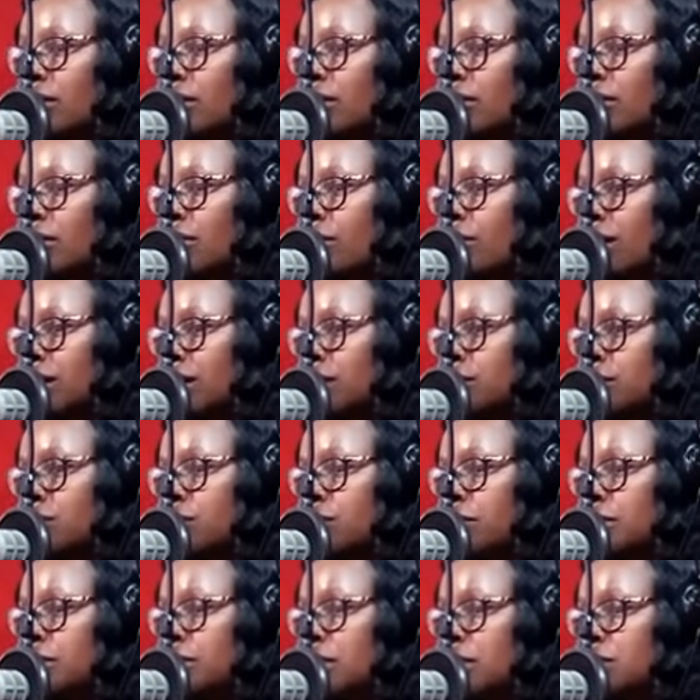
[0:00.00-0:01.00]
Thank you
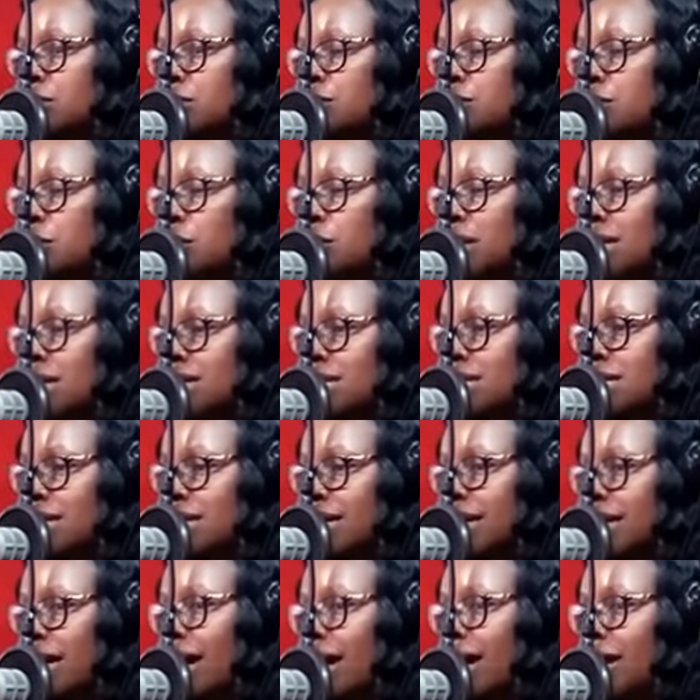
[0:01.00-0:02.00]
very much for
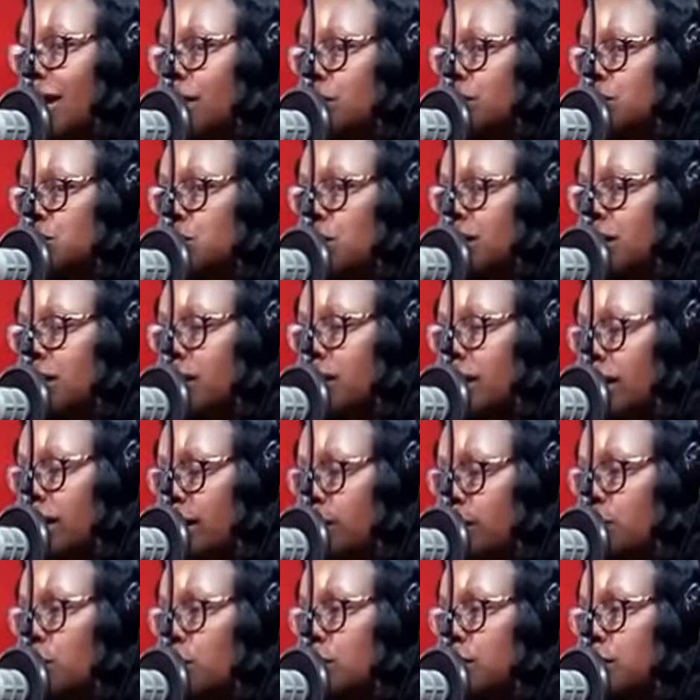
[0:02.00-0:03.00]
listening. I am Chienye.
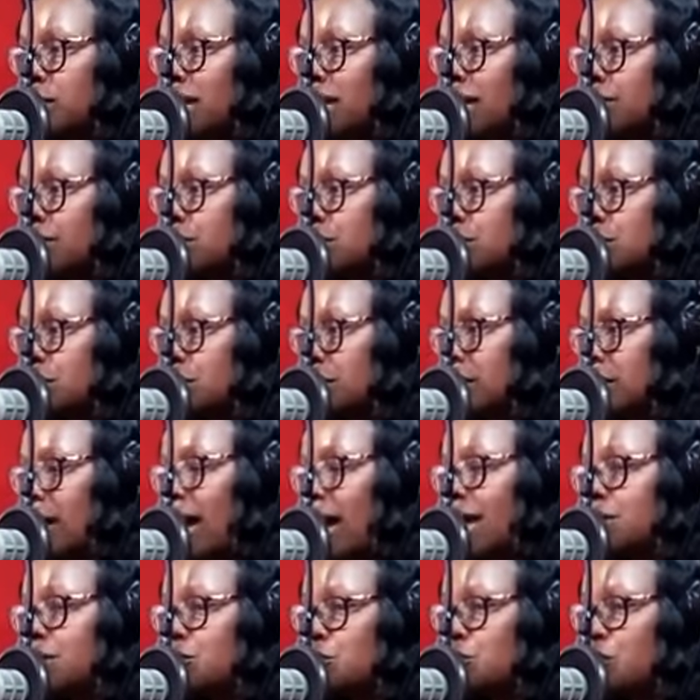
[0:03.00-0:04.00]
Good afternoon,
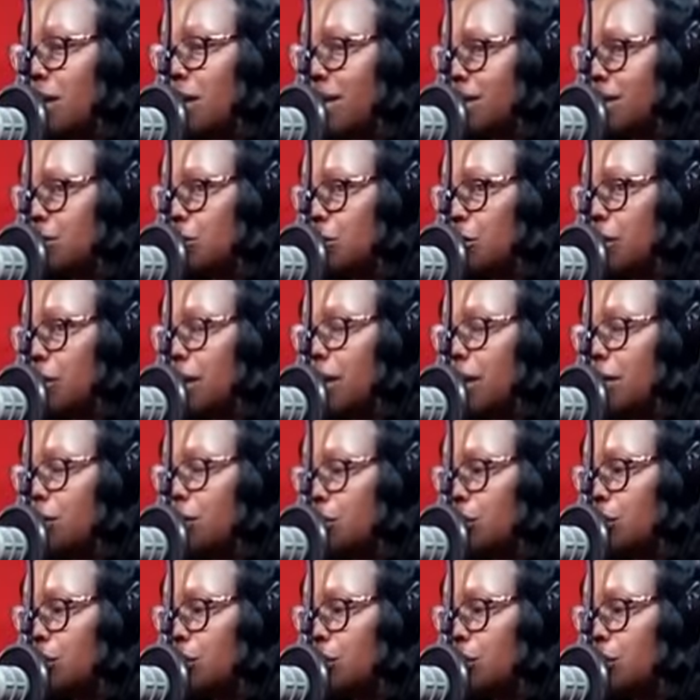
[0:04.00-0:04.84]
and do enjoy your